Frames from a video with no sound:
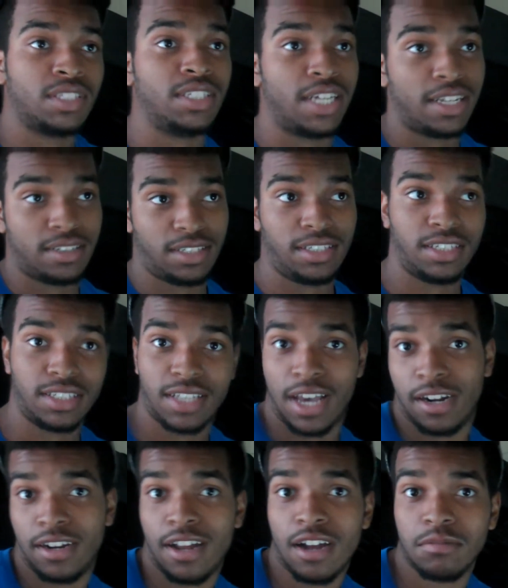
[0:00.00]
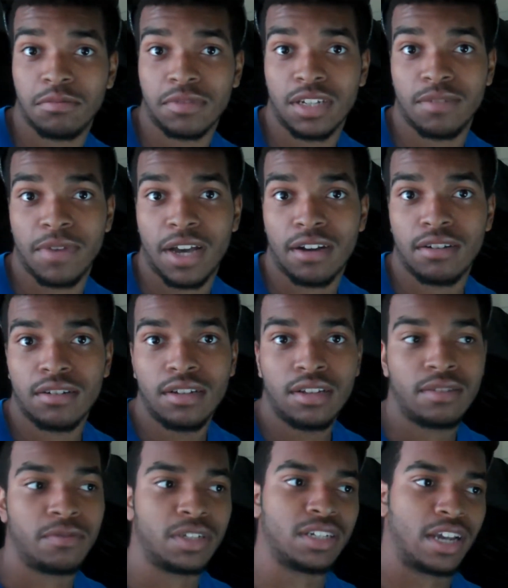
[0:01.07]
Jay-Z just had an album come out,
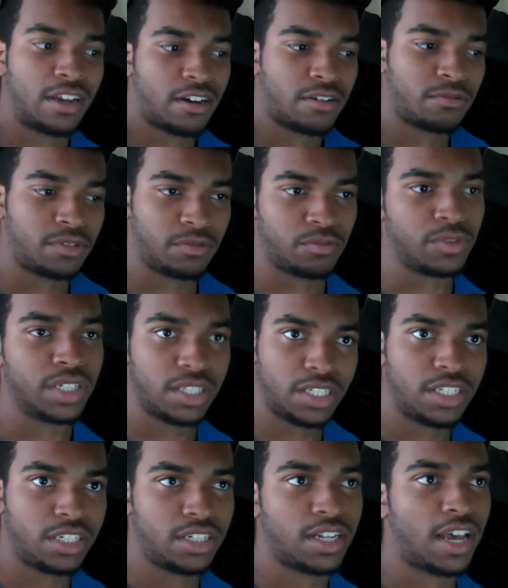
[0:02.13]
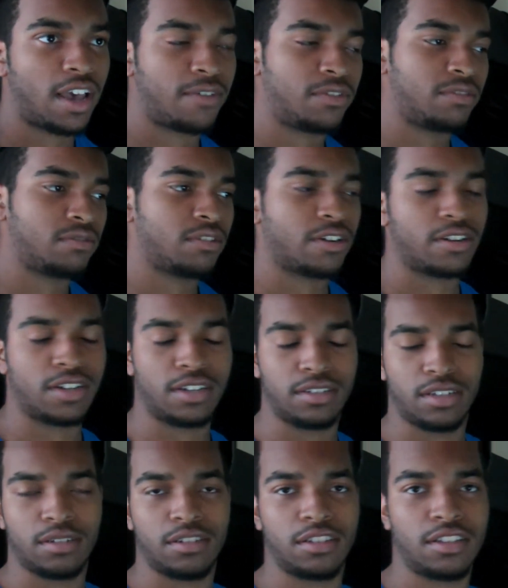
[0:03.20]
which I heard was really good. I haven't heard it
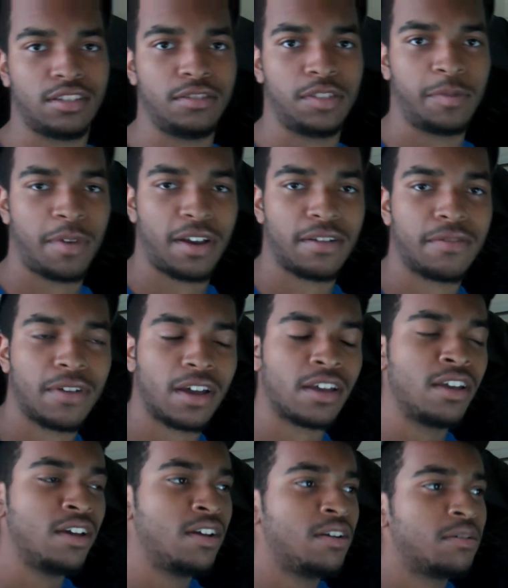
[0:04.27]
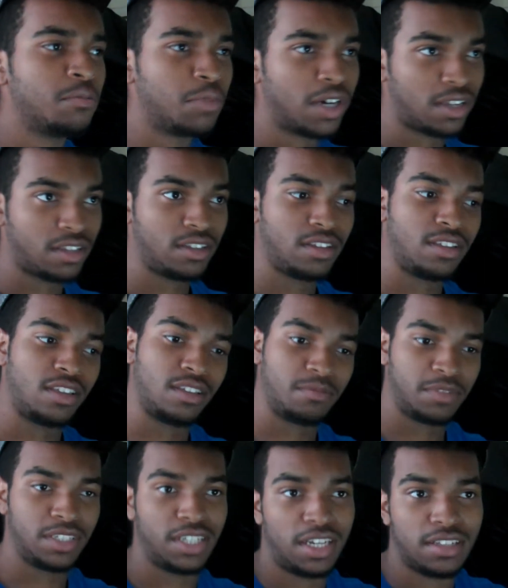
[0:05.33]
because I use Spotify. But
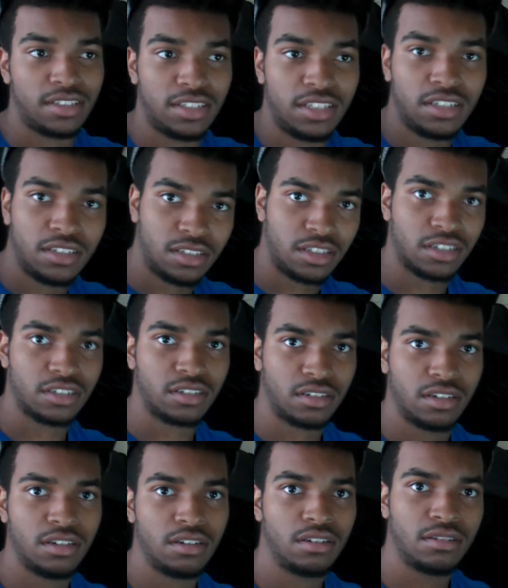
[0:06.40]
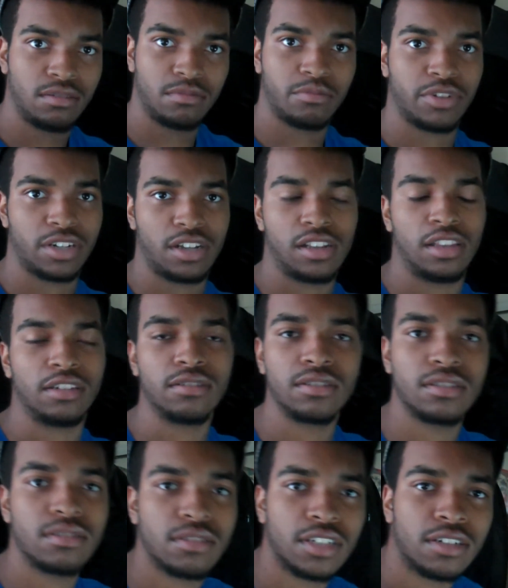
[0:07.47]
him and Jay-Z, they're pretty close,
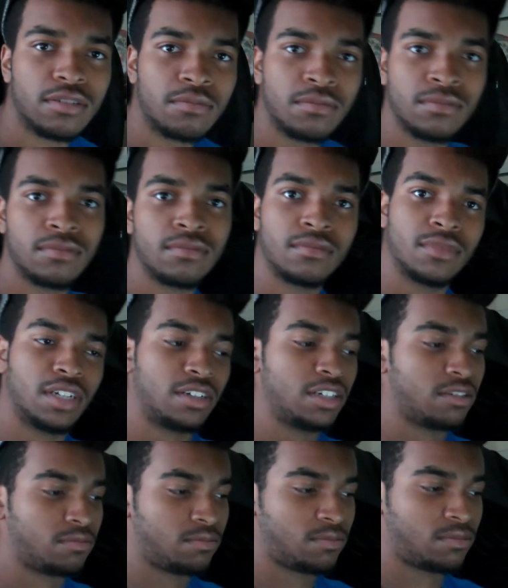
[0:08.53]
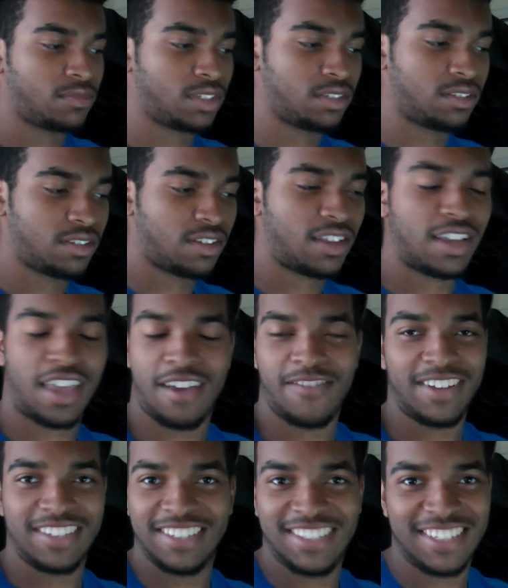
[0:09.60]
so I don't know. I can't
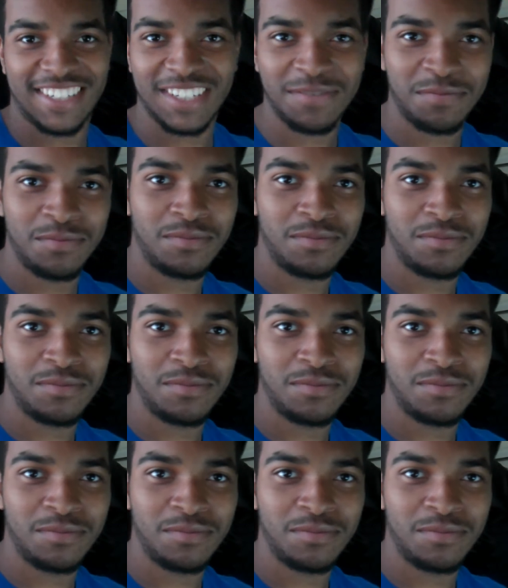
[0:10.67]
wait to see it.